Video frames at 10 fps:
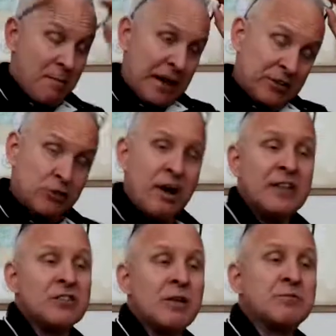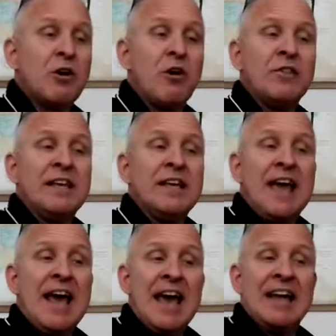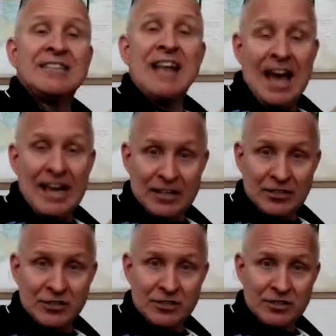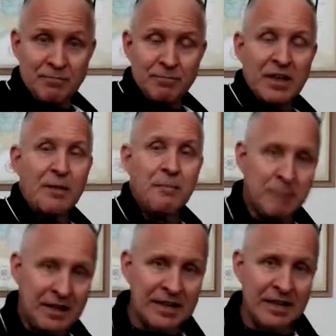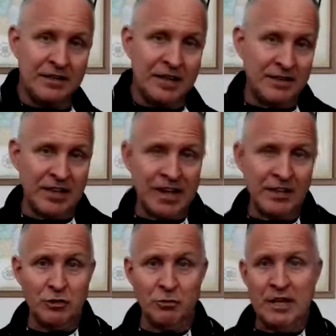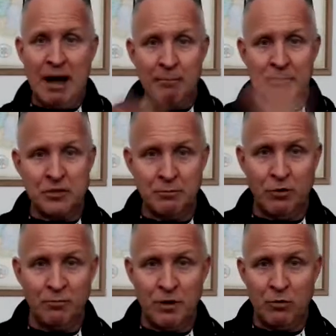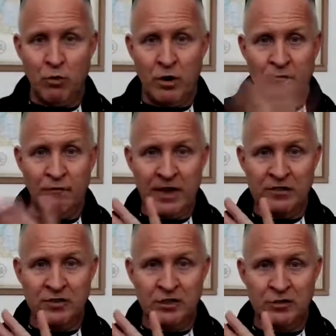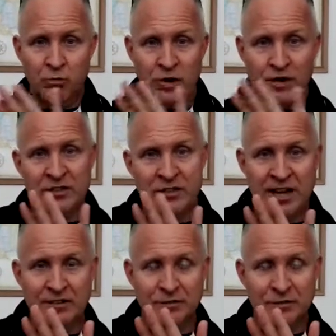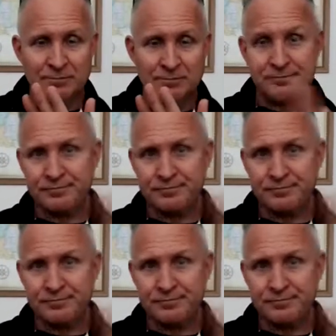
My triceps are the antagonist, meaning that they do the opposite movement. One flexes, one extends.